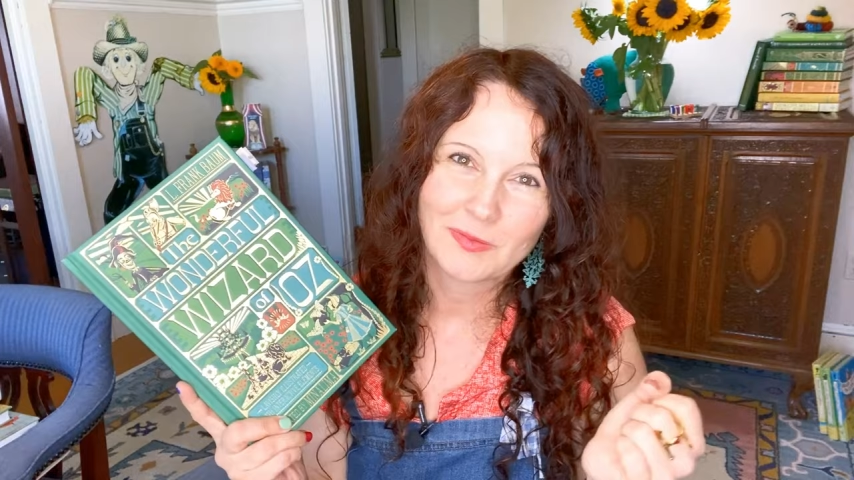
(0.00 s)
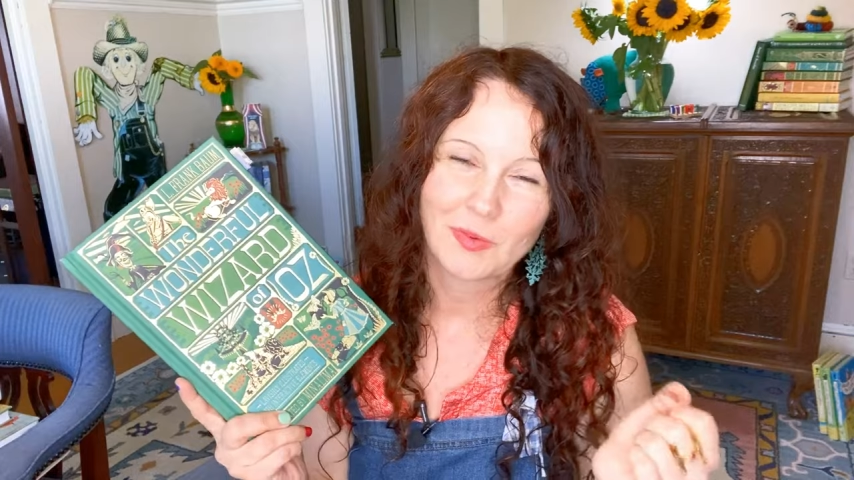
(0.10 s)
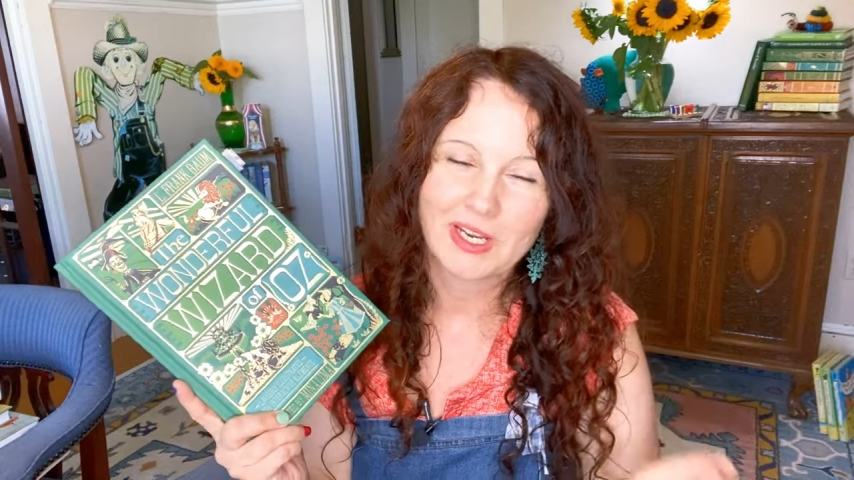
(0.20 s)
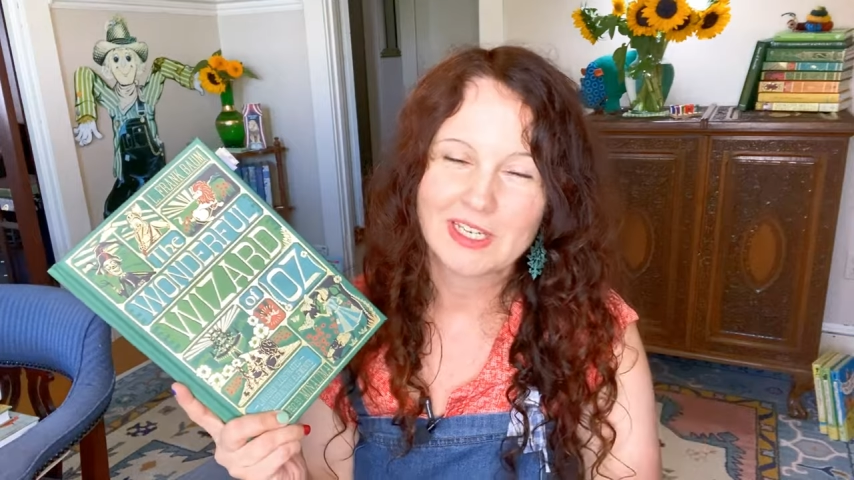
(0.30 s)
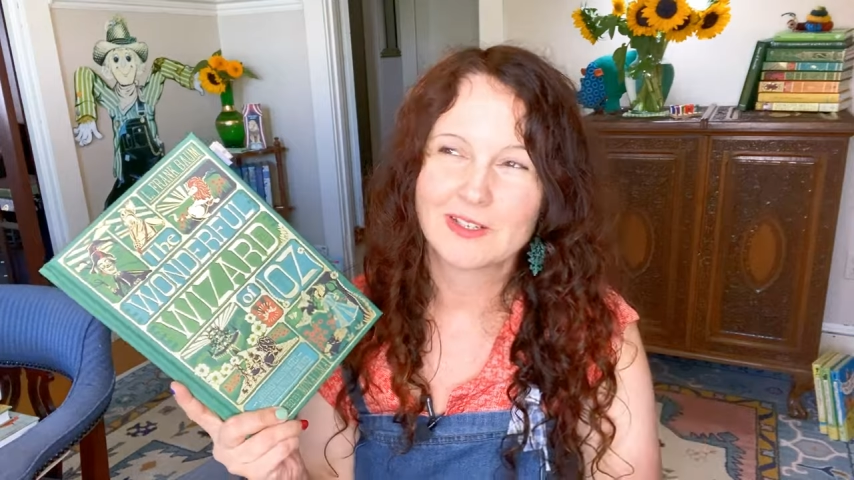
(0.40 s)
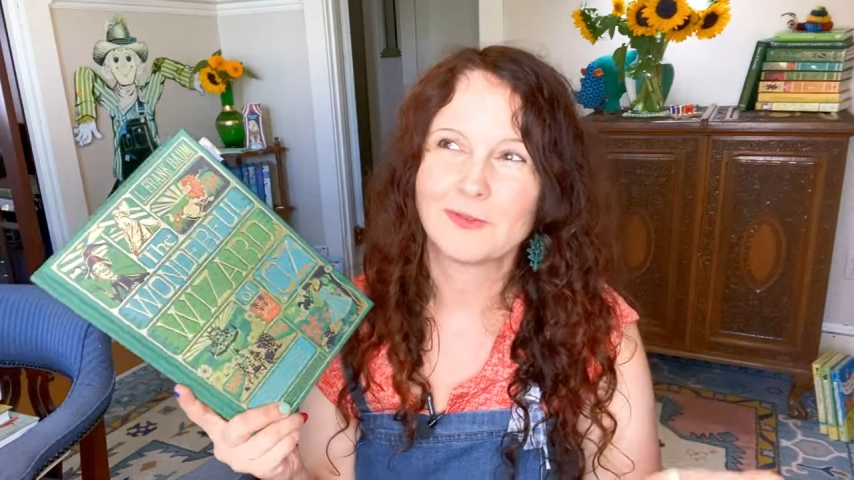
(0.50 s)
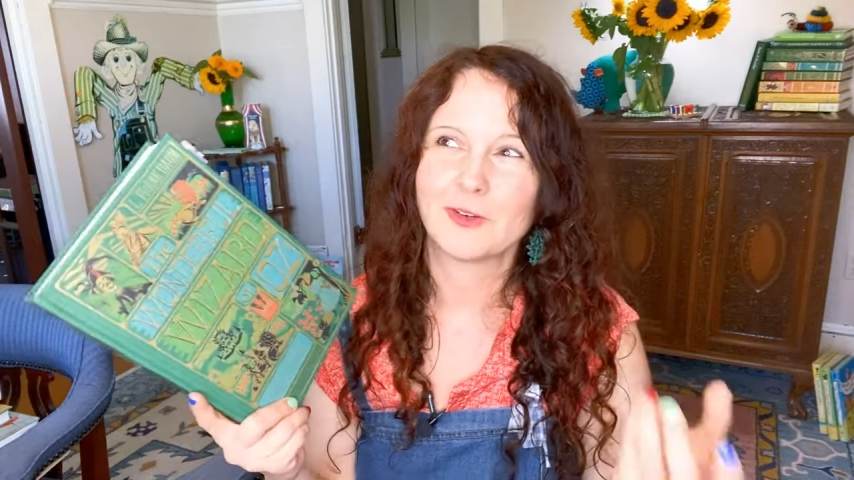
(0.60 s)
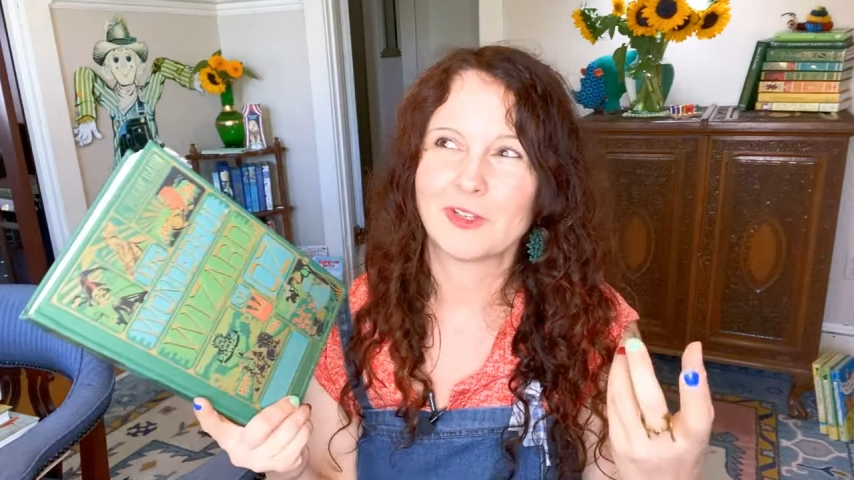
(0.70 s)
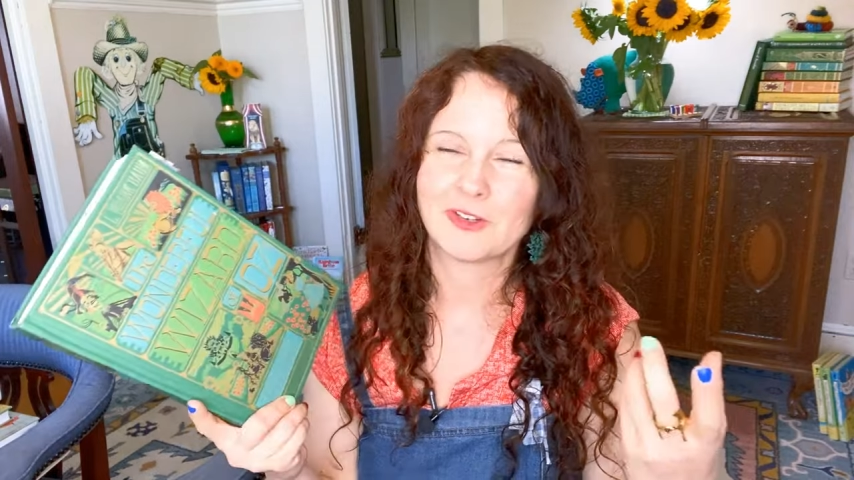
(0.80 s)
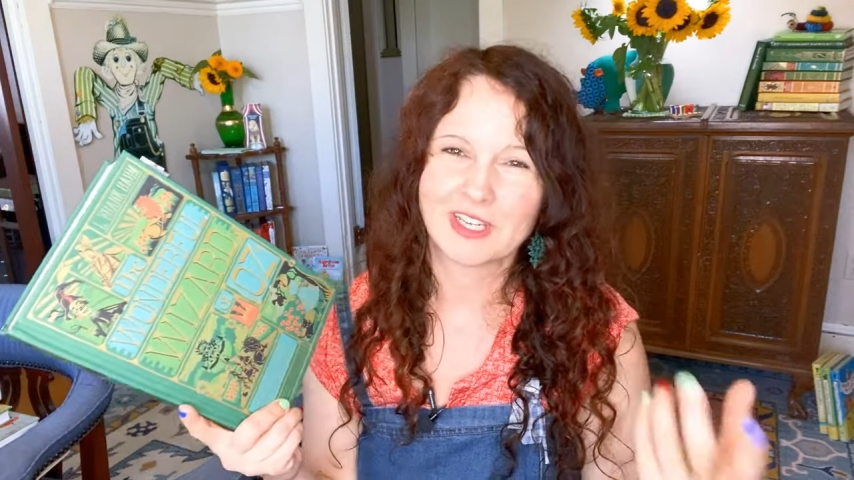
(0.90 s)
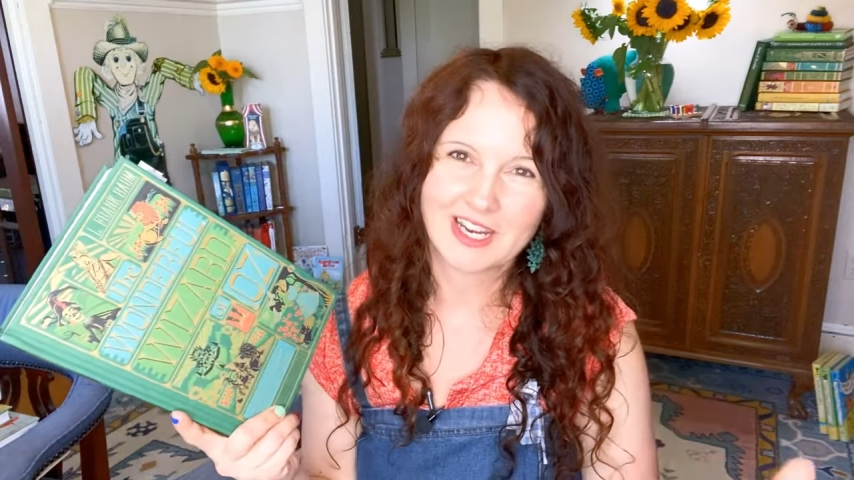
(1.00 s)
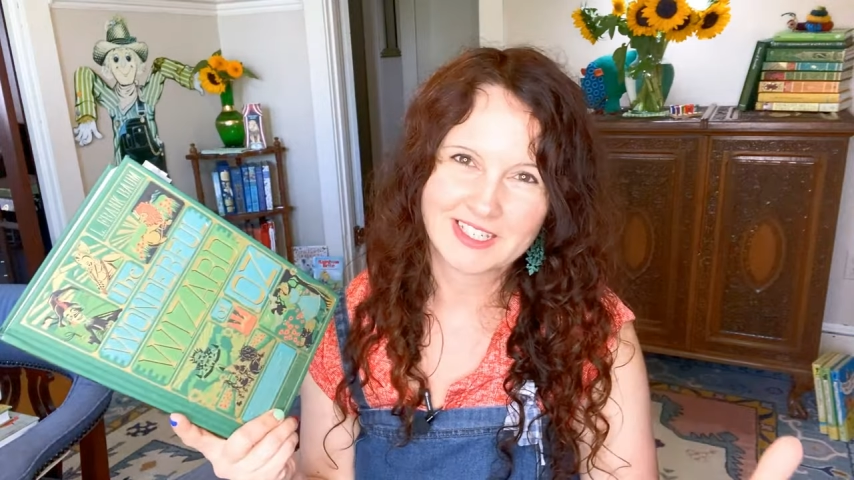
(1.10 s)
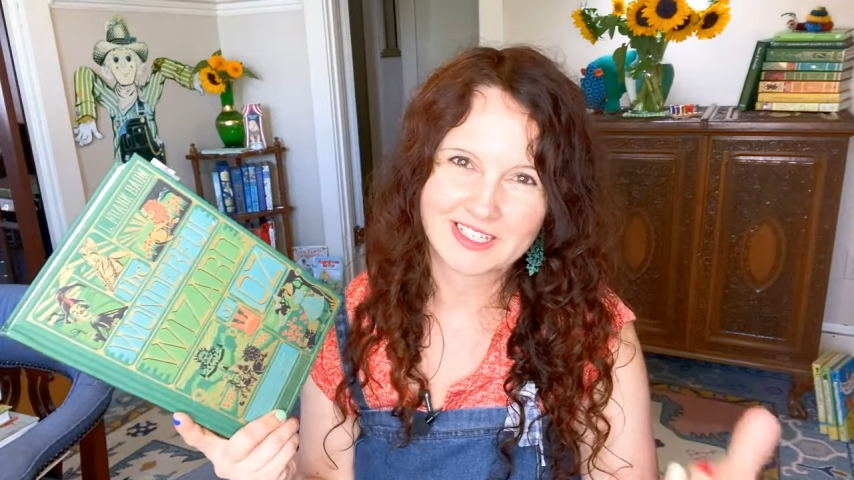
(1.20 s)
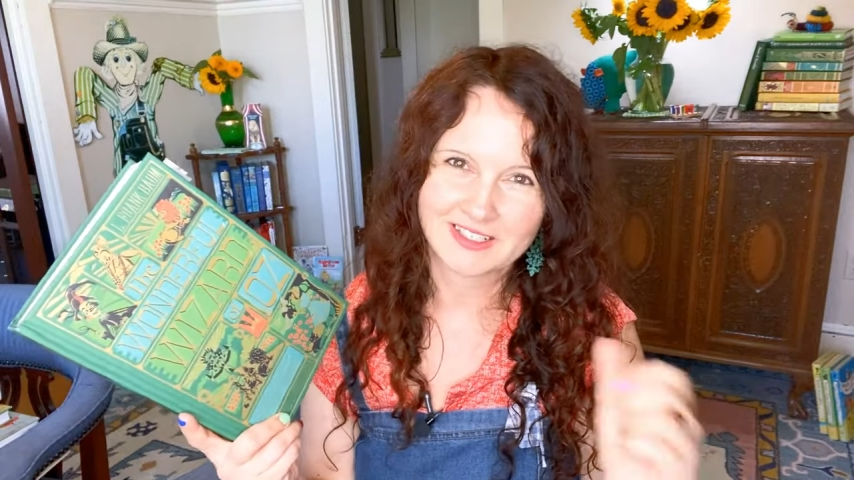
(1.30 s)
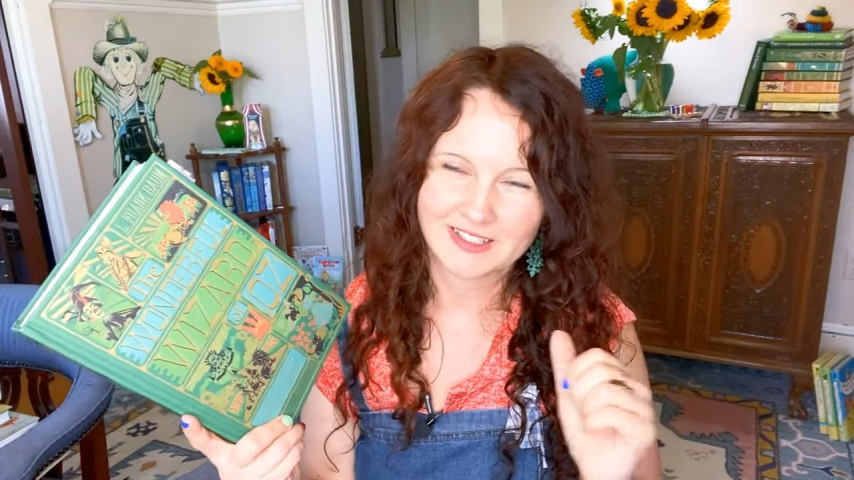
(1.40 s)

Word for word: waiting for their next